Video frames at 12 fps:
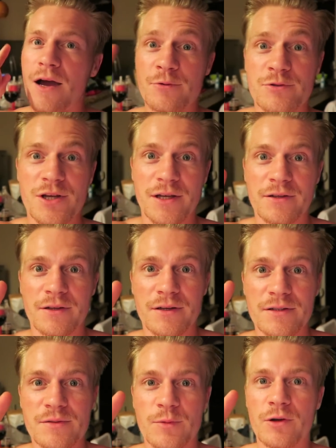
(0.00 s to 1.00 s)
I will check you
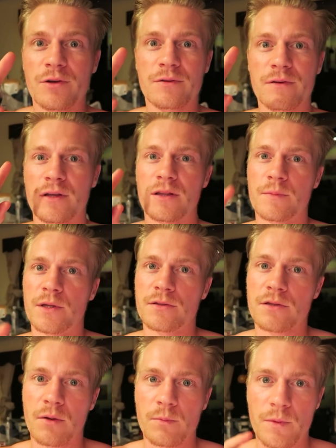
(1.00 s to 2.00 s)
guys tomorrow. In the
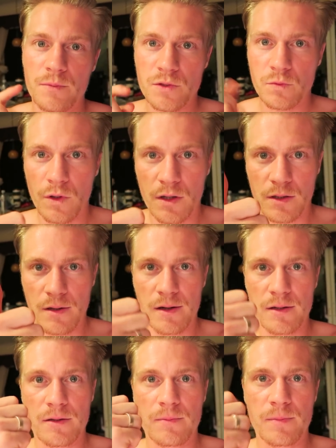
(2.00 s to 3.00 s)
meantime, remember to work
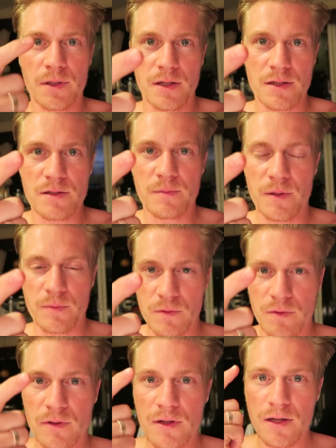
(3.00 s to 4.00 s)
hard, be nice to people,